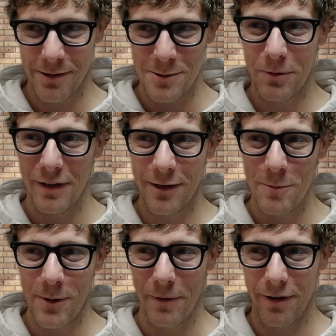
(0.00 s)
There's plenty
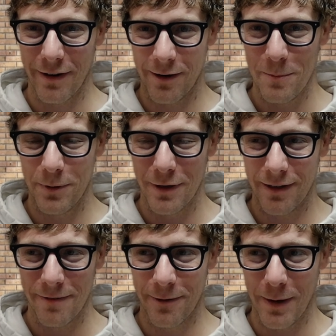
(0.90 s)
of people that are gonna
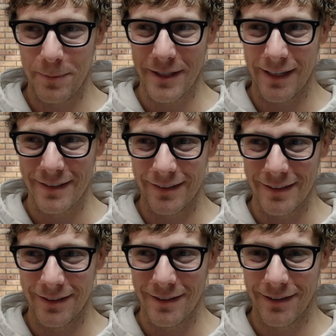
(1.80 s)
book if your website's a
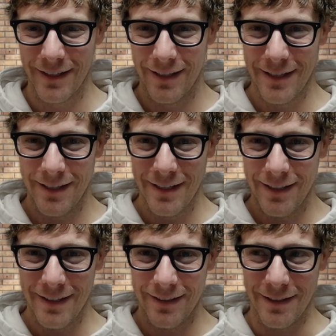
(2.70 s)
little,
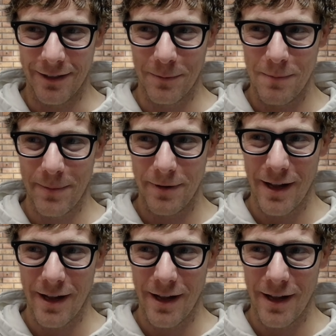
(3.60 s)
maybe